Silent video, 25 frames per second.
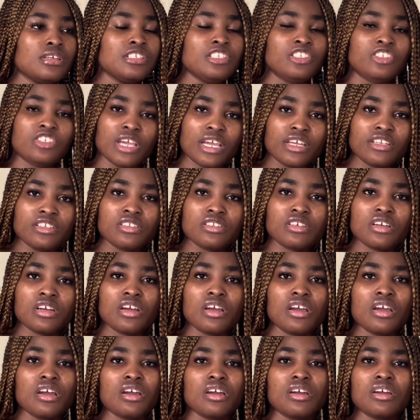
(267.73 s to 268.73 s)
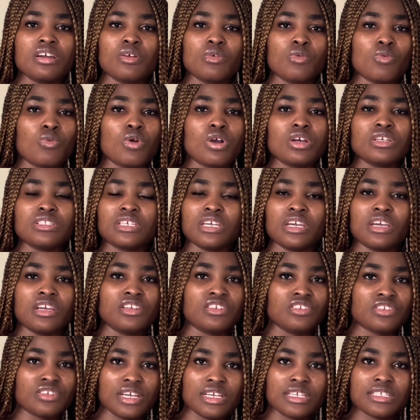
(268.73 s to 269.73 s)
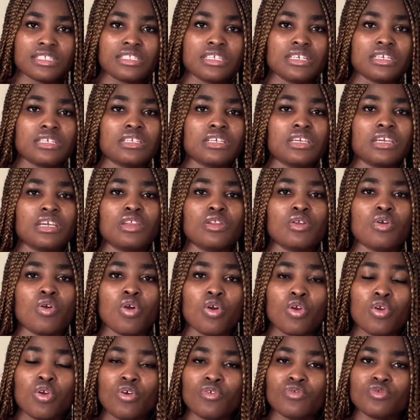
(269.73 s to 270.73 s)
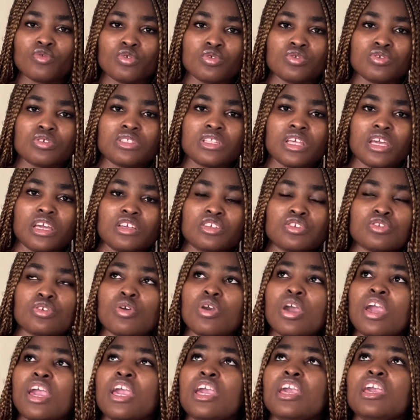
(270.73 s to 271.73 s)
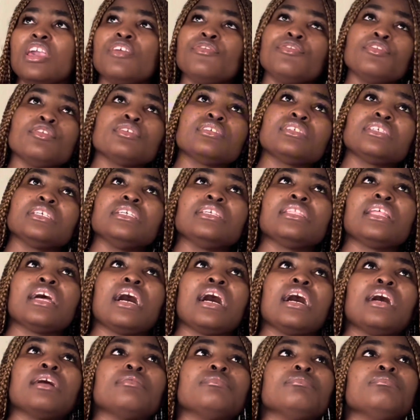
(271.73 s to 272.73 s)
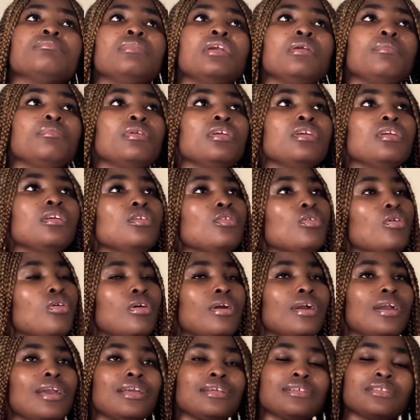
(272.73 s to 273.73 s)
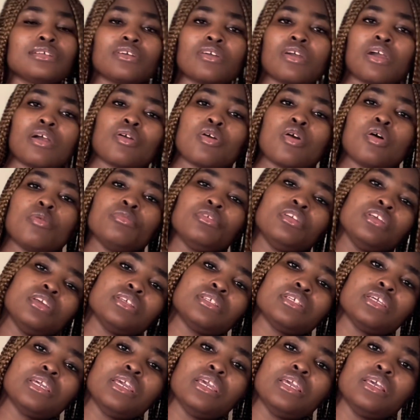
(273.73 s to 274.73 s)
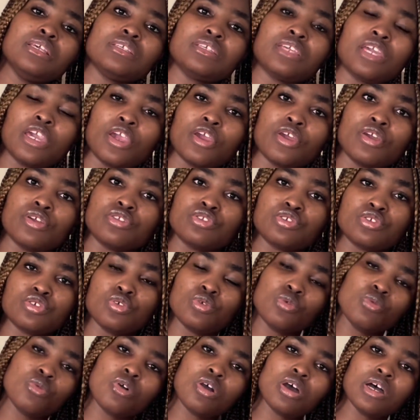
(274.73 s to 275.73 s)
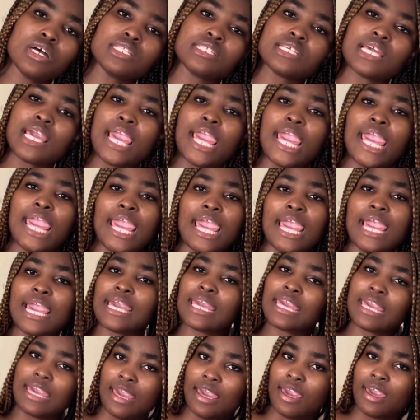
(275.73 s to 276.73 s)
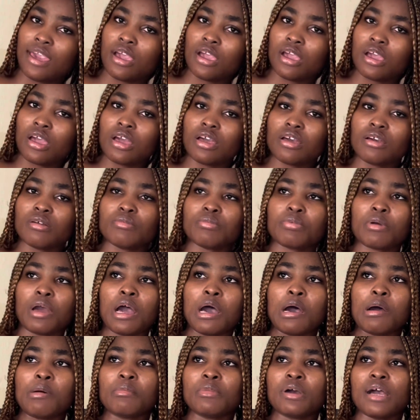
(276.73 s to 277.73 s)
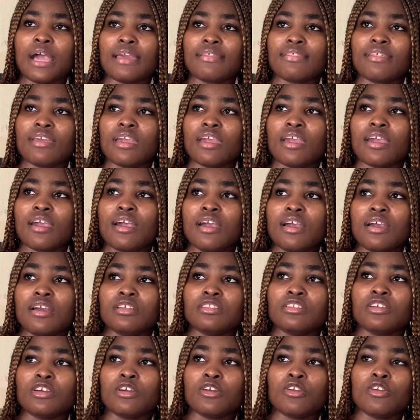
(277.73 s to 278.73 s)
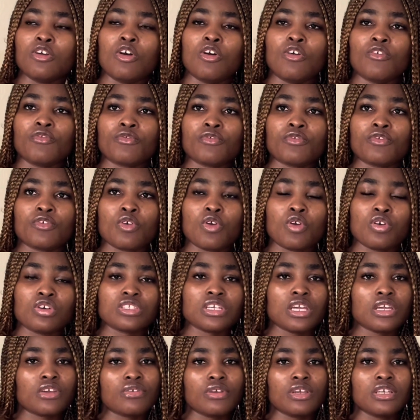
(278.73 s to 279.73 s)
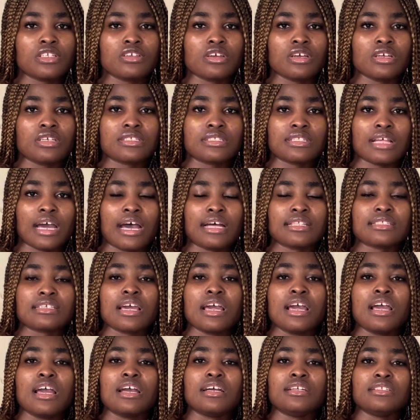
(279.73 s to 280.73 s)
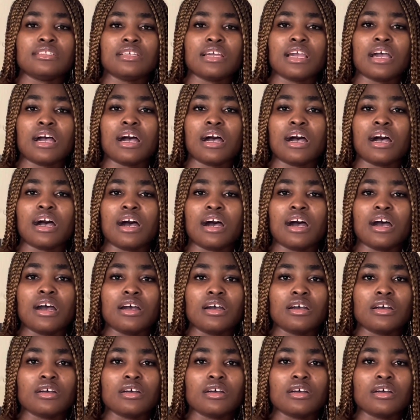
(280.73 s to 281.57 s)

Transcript: gender, what they're interested in, all of those things. So if you see that maybe your Instagram community is geared towards hair care, I think there are a lot of content creators that their